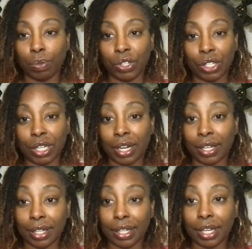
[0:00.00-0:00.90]
which is not
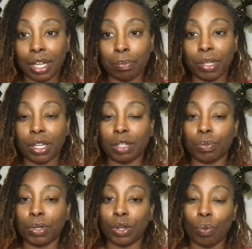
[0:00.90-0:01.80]
a good thing because
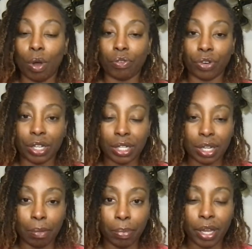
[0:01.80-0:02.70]
we know warfarin is
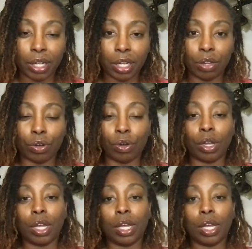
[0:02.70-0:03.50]
a blood thinner.